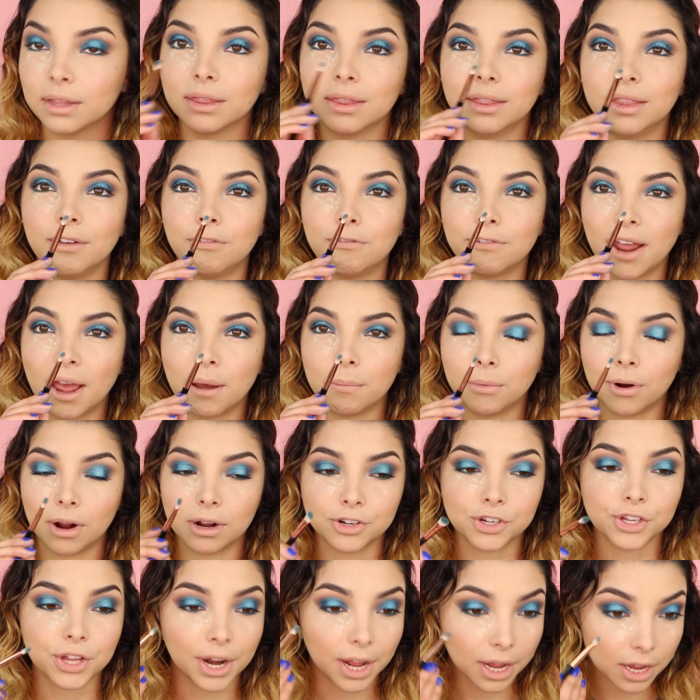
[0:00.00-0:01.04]
The flat
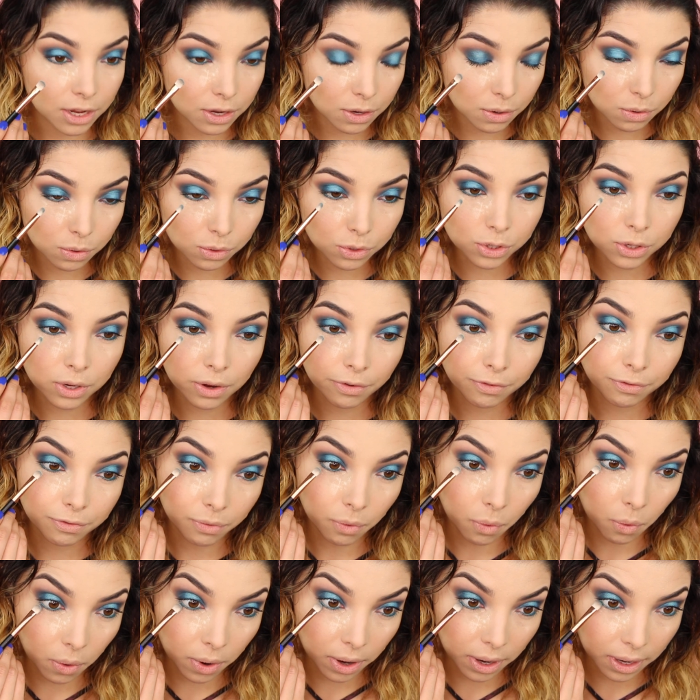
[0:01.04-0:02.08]
brush that I use
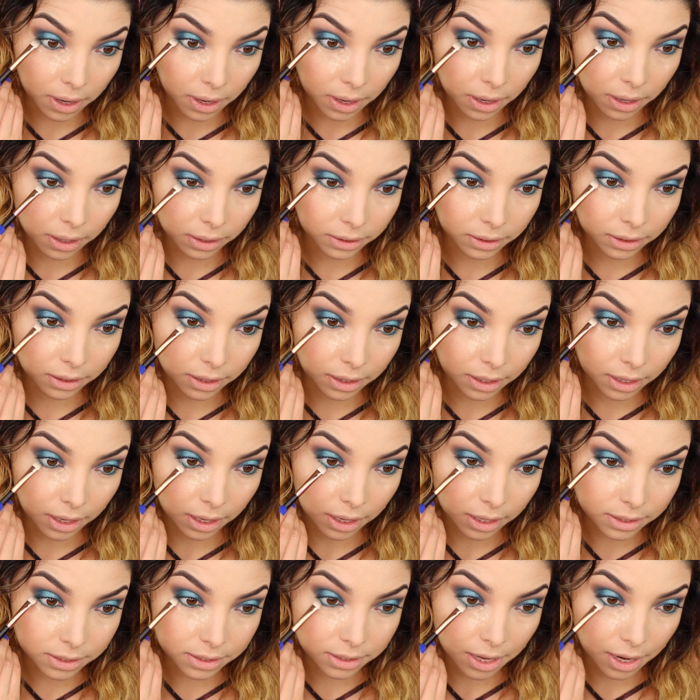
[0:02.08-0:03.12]
for
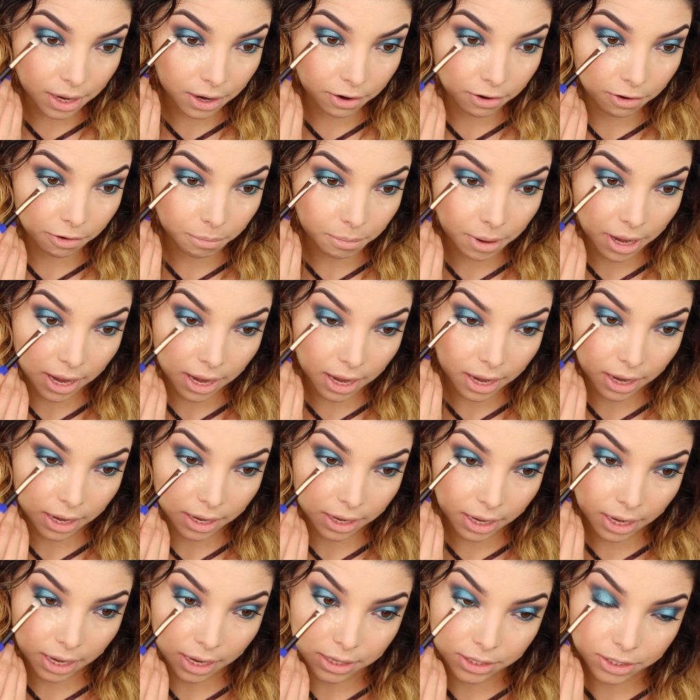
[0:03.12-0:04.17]
the center of my
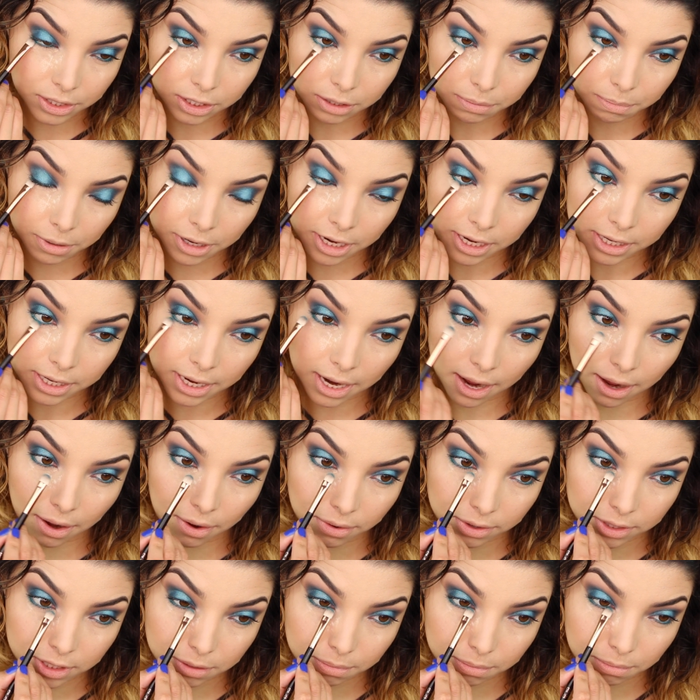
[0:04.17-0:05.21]
eye, and just blend
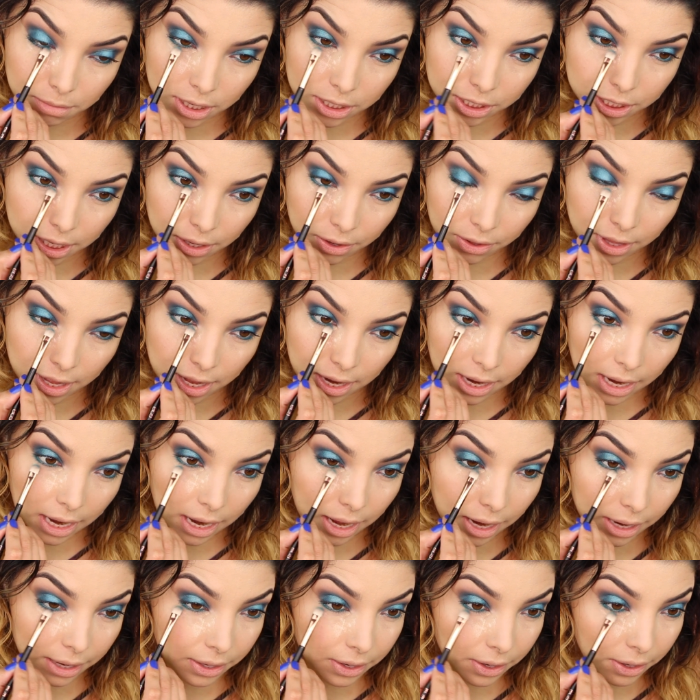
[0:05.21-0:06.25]
out, smudge out that
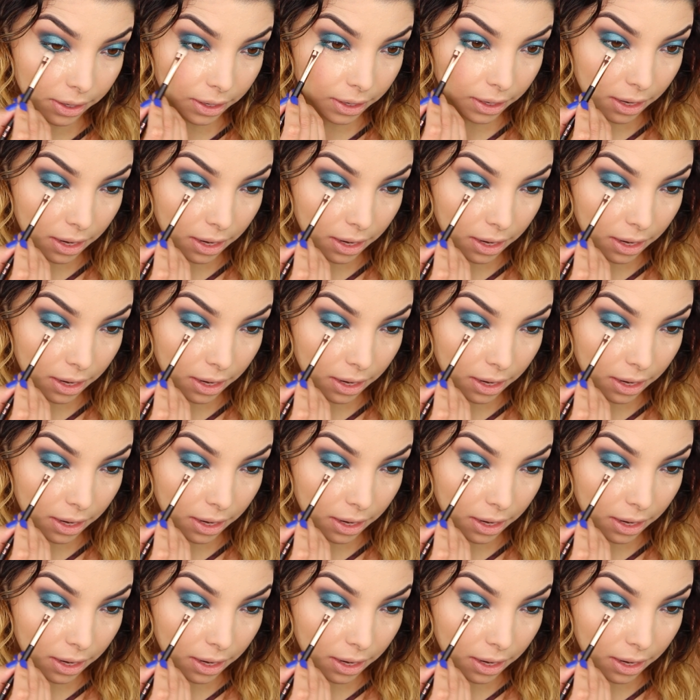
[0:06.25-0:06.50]
liner